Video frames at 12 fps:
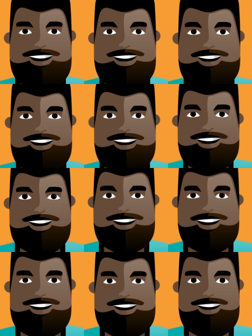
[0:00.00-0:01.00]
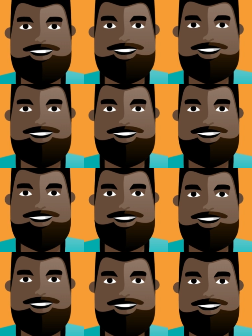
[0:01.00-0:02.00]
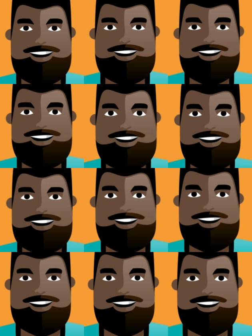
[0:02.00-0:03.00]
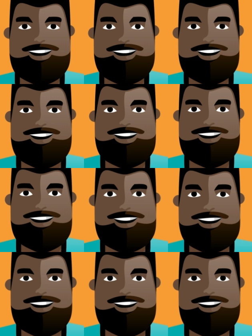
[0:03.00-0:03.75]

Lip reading: It was very sad. It was sickening, actually.